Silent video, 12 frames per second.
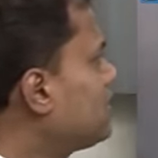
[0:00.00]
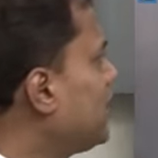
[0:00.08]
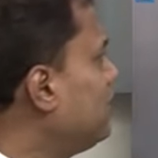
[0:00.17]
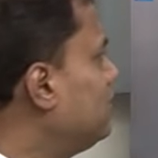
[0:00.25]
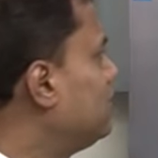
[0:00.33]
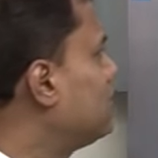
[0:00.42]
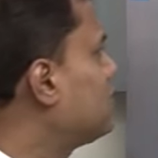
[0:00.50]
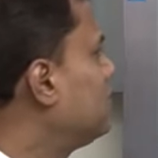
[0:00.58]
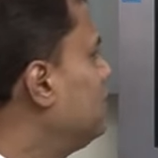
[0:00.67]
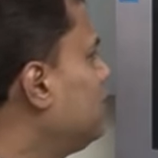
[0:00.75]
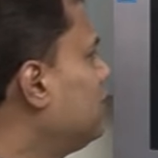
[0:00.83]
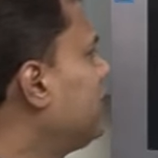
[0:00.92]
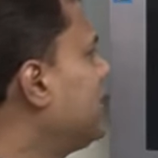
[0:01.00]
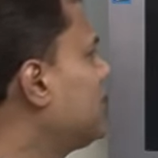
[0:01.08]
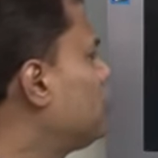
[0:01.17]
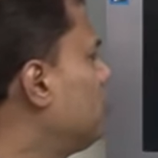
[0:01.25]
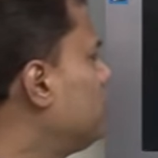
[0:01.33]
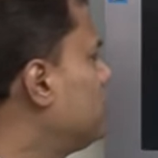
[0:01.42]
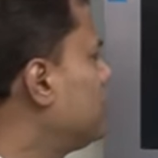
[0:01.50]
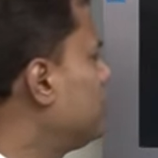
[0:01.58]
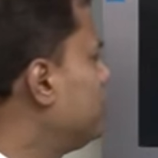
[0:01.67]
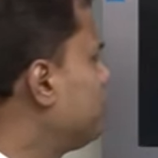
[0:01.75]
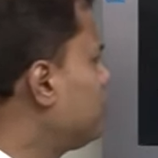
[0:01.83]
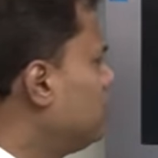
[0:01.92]
standards, revise
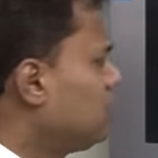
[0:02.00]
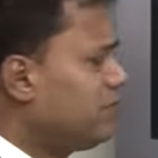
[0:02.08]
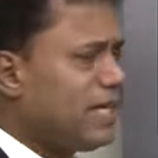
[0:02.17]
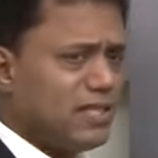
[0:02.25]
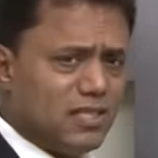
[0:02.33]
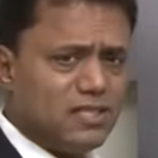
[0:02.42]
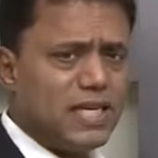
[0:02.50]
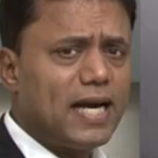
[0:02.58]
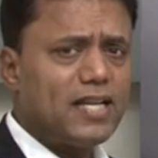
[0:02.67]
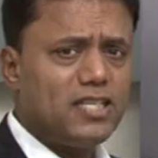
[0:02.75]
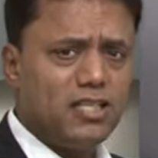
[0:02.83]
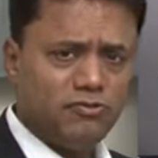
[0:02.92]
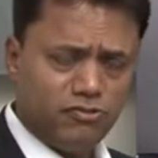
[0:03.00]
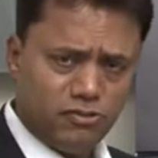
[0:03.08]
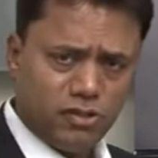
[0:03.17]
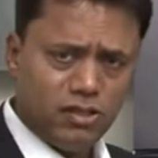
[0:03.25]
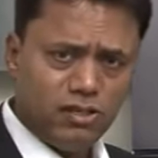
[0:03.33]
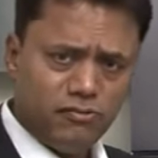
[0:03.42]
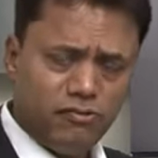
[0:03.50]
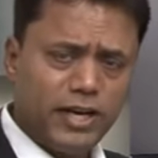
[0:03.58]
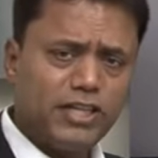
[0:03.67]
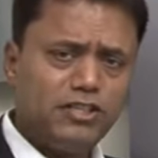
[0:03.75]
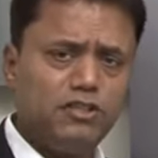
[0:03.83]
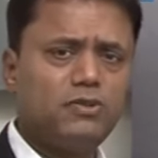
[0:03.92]
objectives, revise the strategy,
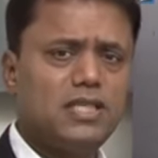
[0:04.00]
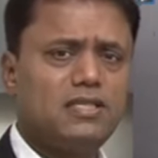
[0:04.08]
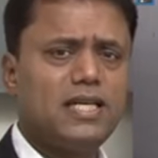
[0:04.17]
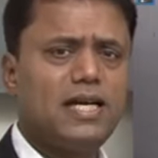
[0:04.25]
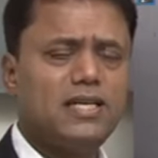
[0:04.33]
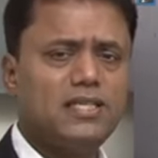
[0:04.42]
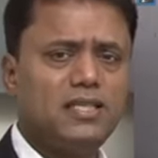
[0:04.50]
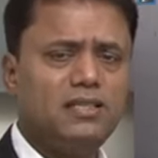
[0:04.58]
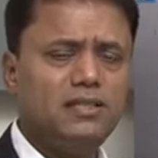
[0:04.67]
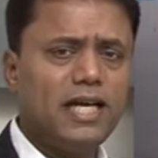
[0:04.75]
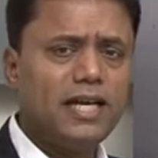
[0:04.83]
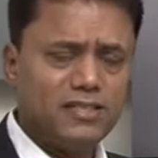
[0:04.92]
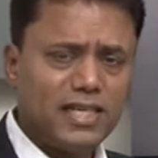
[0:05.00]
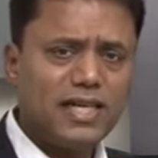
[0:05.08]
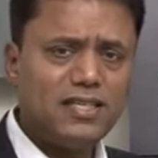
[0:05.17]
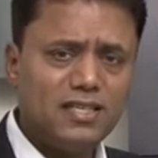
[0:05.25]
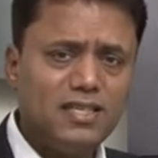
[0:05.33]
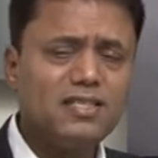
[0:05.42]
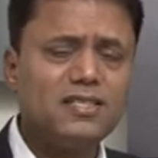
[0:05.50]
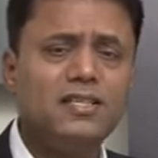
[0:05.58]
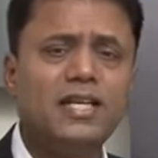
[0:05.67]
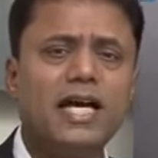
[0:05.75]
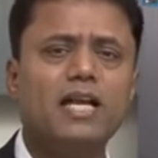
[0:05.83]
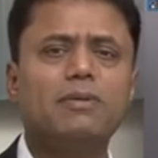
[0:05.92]
fine tune the strategy. Strategy is a
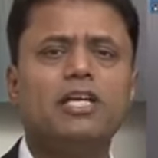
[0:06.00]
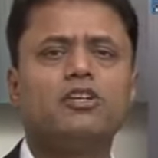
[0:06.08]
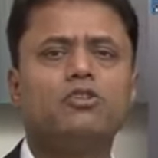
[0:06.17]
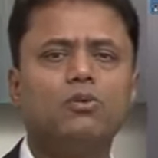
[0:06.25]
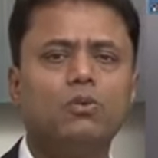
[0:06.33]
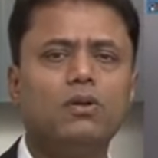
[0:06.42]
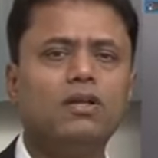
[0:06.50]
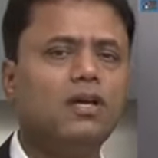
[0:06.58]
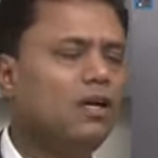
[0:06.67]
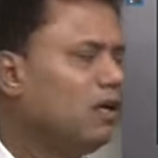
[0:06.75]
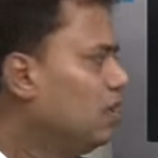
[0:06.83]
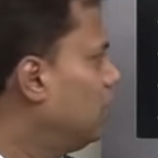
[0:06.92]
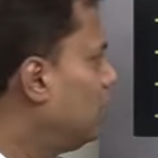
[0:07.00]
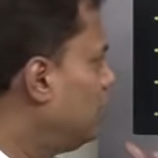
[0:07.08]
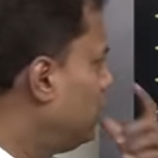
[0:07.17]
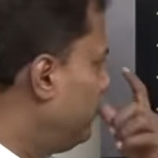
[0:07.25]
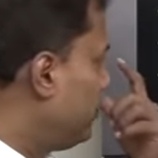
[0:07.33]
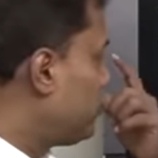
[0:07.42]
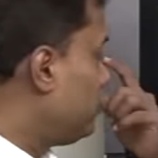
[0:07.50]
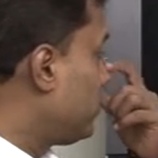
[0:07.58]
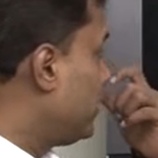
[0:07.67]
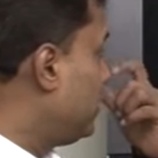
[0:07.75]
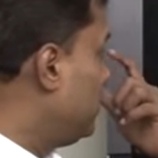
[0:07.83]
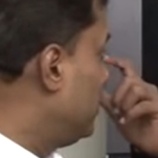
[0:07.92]
dynamic tool which you can